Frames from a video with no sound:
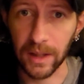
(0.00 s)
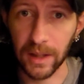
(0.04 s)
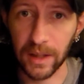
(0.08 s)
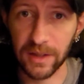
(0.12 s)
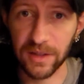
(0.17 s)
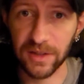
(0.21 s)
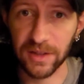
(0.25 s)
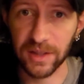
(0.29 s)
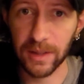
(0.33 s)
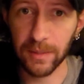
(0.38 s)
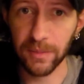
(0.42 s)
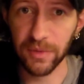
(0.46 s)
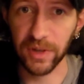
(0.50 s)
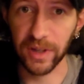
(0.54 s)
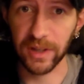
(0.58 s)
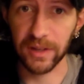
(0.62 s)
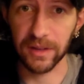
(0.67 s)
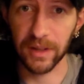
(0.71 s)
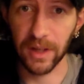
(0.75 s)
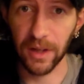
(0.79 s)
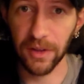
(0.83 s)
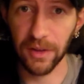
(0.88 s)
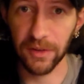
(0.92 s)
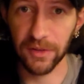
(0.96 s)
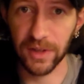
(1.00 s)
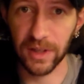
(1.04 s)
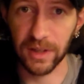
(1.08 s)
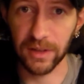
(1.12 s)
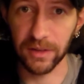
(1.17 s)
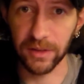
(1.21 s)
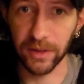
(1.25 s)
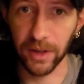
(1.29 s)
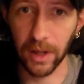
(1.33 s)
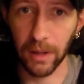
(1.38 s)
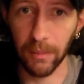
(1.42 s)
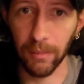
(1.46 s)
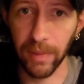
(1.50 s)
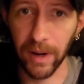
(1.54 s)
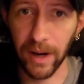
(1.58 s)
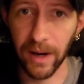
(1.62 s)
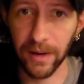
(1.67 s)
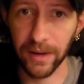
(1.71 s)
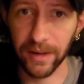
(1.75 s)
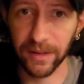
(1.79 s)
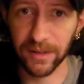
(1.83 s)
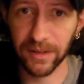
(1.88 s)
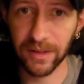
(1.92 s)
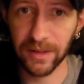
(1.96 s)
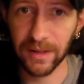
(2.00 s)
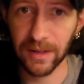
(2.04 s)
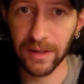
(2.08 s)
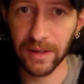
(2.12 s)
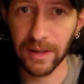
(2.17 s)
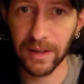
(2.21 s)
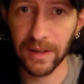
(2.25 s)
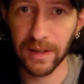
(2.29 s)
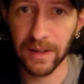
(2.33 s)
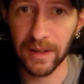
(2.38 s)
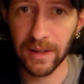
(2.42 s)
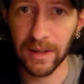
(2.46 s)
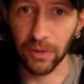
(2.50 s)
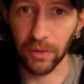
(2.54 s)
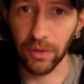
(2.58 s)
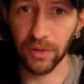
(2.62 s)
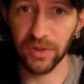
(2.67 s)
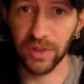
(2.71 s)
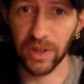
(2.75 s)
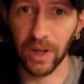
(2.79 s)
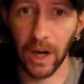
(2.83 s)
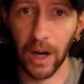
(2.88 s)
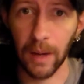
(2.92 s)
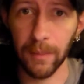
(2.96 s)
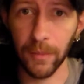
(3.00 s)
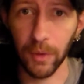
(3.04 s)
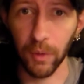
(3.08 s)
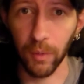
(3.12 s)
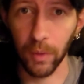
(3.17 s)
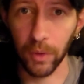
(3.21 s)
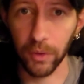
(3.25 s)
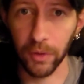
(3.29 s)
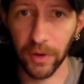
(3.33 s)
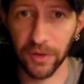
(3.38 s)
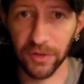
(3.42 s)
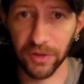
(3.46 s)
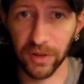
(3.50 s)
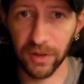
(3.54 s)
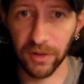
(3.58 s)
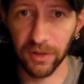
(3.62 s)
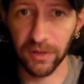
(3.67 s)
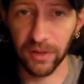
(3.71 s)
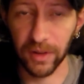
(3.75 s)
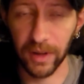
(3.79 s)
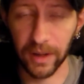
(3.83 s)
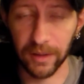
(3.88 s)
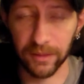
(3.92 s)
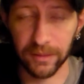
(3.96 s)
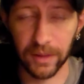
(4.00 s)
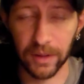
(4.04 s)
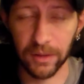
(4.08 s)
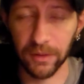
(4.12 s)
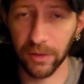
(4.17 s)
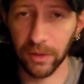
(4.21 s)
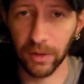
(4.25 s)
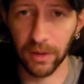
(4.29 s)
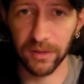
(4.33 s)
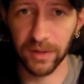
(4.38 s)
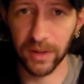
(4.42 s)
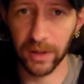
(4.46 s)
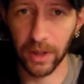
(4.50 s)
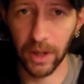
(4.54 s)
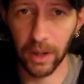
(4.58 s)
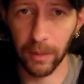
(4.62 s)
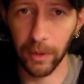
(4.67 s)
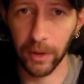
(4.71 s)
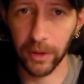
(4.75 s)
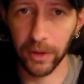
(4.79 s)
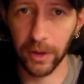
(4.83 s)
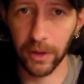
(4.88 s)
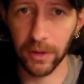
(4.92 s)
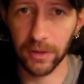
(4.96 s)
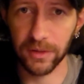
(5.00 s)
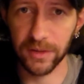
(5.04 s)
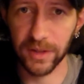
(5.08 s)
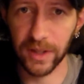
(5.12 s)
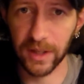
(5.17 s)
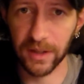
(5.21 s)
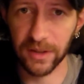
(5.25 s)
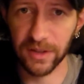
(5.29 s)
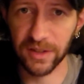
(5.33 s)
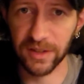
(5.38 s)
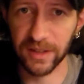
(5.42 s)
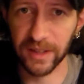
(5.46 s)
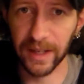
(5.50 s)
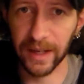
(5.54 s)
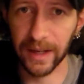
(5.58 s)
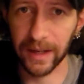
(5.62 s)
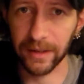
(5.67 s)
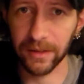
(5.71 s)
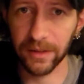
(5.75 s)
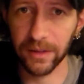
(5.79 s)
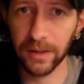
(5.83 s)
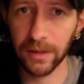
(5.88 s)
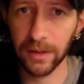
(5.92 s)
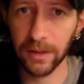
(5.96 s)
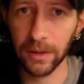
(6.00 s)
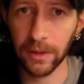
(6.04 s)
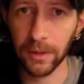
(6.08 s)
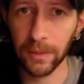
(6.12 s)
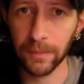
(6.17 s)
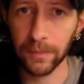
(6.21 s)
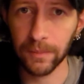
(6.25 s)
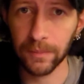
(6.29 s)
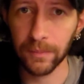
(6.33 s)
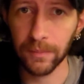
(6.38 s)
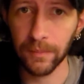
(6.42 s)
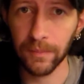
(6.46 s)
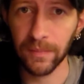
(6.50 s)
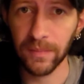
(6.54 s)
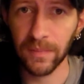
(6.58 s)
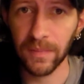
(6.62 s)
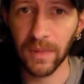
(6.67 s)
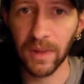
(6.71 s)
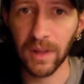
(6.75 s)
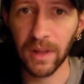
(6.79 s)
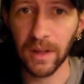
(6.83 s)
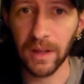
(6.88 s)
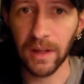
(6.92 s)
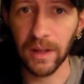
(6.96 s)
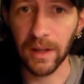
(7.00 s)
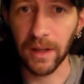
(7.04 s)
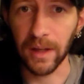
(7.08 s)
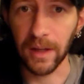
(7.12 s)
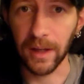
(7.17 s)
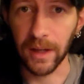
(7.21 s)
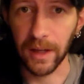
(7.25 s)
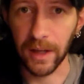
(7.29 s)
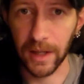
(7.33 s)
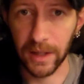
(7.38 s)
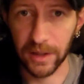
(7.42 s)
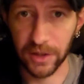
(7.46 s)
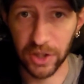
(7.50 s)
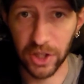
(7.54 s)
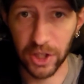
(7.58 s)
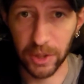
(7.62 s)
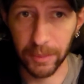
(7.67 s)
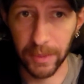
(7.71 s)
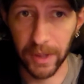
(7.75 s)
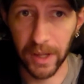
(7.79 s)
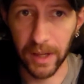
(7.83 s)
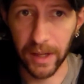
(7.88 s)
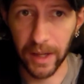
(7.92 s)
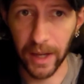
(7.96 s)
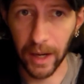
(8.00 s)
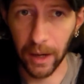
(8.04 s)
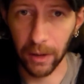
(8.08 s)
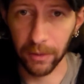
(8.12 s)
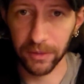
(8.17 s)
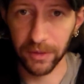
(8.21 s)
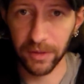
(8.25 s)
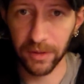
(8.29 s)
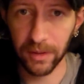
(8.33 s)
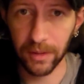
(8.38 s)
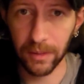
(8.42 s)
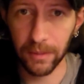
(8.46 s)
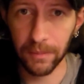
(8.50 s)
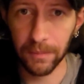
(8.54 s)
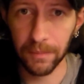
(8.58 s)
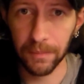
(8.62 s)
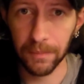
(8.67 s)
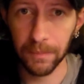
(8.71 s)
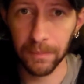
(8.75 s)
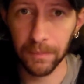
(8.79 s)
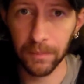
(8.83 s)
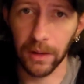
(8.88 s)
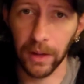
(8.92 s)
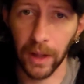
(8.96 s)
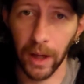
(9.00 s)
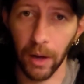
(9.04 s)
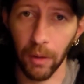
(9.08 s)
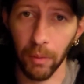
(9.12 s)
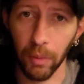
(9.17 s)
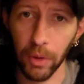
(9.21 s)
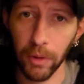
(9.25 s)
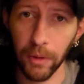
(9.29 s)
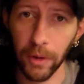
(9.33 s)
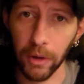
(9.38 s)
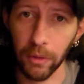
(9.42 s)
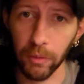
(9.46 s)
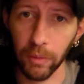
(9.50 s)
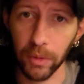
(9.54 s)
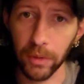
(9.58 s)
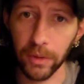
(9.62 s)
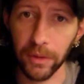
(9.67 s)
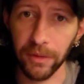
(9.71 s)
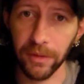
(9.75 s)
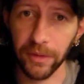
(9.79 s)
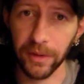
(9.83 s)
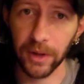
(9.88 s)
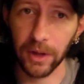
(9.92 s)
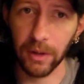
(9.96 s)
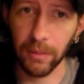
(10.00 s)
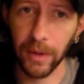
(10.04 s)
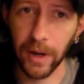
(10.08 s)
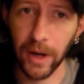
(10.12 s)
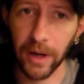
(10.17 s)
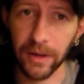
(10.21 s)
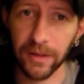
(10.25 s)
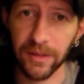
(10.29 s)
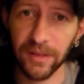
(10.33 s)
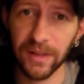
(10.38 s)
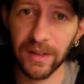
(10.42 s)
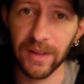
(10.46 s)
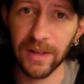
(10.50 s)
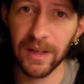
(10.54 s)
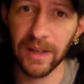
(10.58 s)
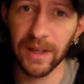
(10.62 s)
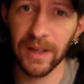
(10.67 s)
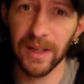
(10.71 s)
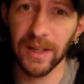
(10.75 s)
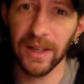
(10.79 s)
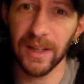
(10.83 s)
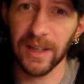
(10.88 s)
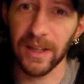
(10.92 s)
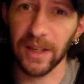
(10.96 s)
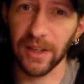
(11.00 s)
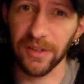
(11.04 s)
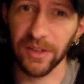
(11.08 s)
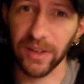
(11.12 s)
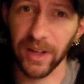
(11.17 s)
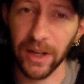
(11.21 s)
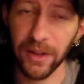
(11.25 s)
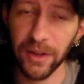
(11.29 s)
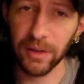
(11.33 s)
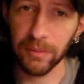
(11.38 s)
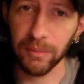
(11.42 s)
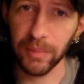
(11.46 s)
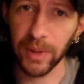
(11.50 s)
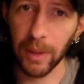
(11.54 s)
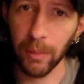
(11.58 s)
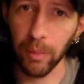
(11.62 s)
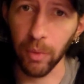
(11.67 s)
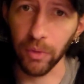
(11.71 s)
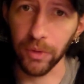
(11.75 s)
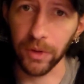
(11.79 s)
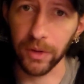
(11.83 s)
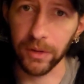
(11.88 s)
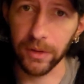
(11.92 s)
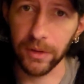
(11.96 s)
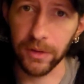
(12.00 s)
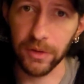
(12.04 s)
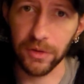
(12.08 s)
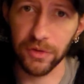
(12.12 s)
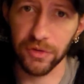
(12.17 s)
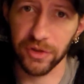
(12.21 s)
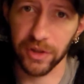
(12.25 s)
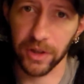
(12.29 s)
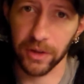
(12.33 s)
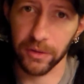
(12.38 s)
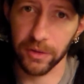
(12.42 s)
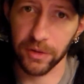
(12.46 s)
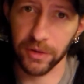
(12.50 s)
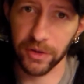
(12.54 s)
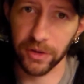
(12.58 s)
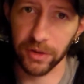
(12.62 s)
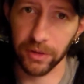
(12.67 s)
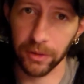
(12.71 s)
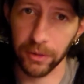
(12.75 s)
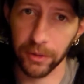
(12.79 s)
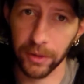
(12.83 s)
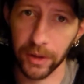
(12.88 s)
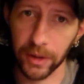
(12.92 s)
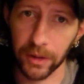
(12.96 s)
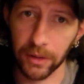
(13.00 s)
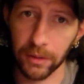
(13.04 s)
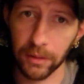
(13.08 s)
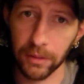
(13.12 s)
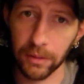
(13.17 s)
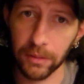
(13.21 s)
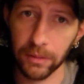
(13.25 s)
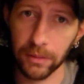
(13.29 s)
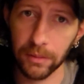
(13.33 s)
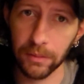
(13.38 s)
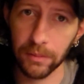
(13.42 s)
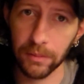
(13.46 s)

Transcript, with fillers: And it seems like nothing's getting done about it. So it looks like I'm the one who's got, that's going to come on here and take a stand and speak out. And now, what do I really think about it? Is think people that use gender slurring,